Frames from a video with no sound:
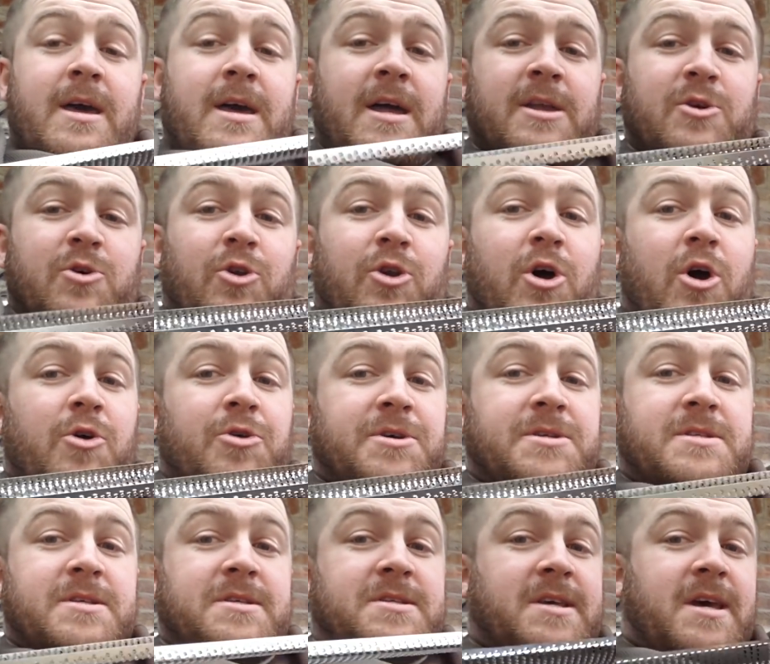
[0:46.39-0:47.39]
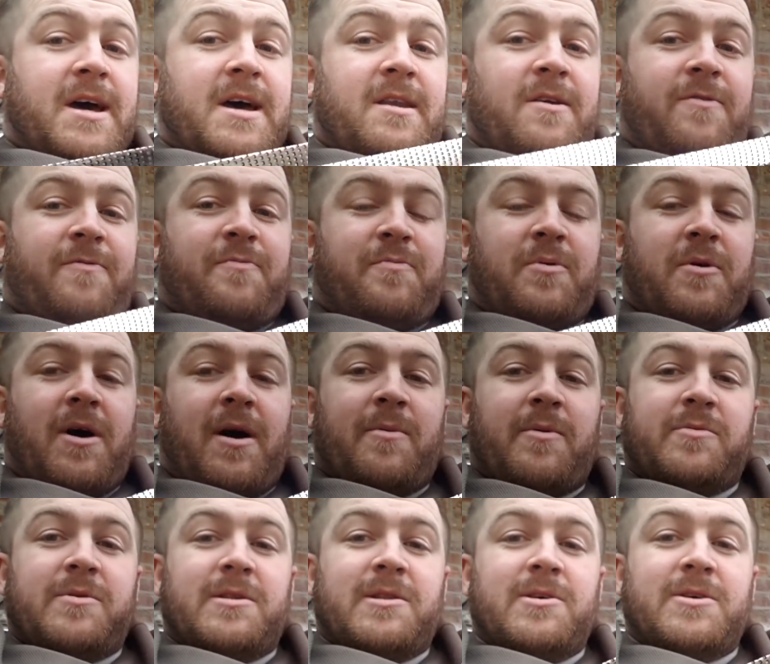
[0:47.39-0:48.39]
And you'll notice this kind of
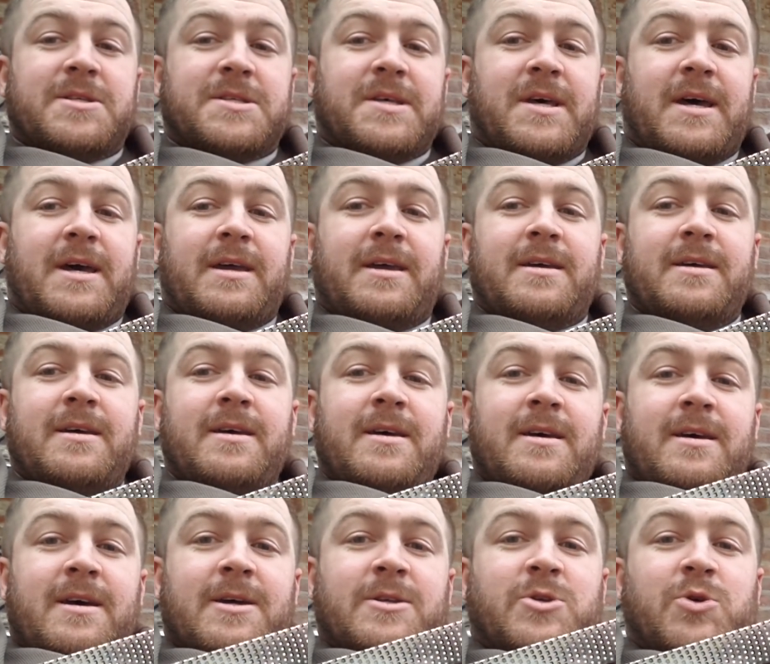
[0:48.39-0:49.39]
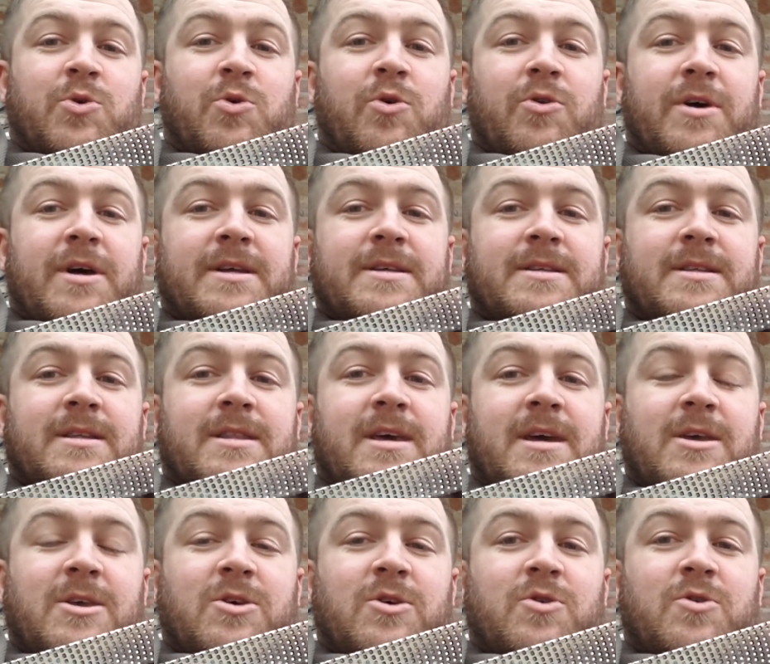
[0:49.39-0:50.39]
probably looks like a tool that
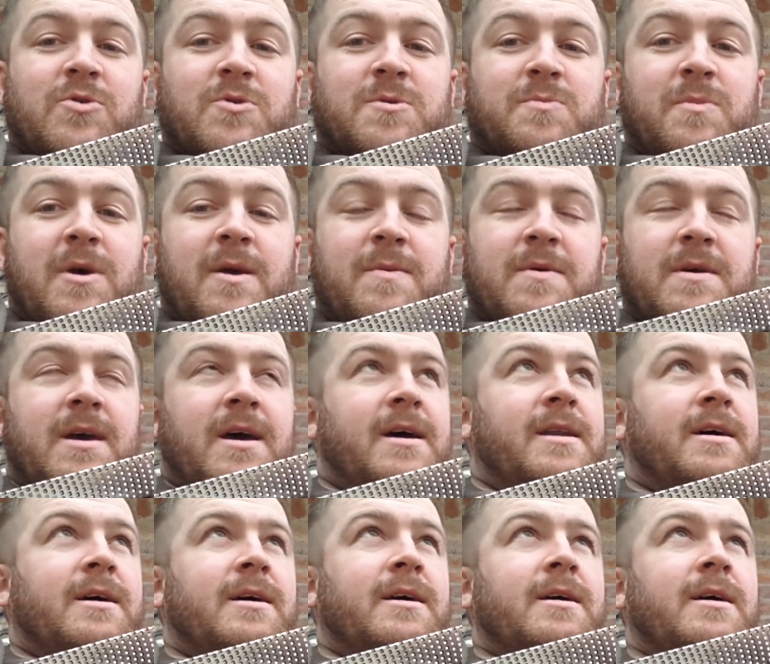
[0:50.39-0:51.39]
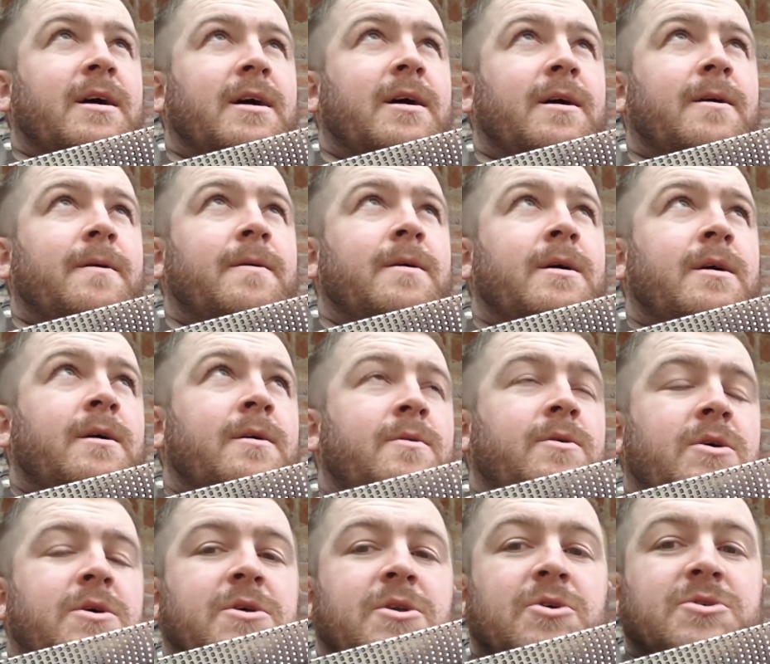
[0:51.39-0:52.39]
they use maybe at a
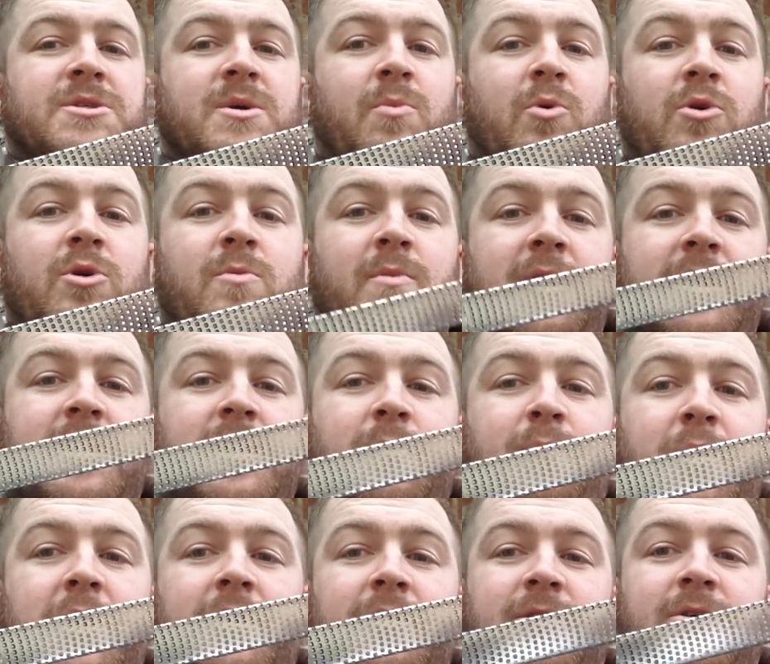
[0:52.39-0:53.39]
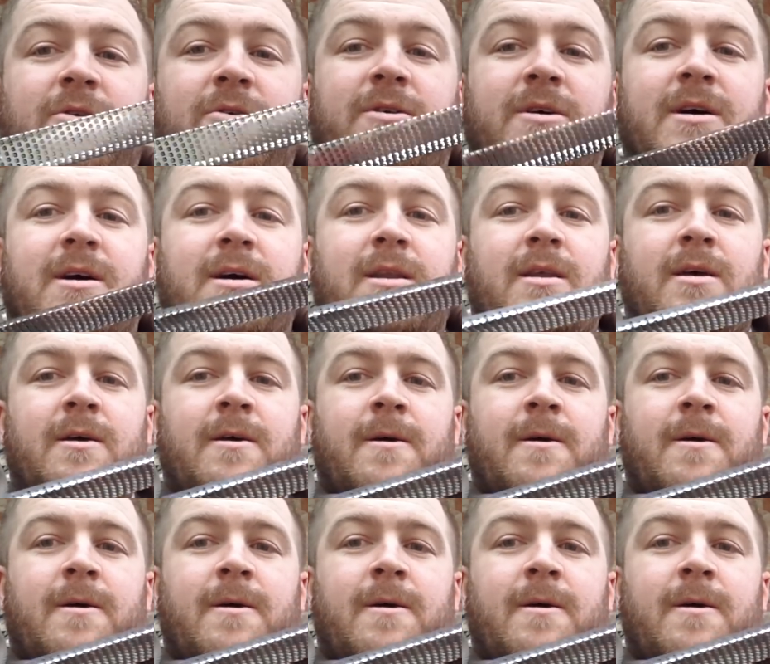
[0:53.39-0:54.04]
somewhere you may get a pedicure done.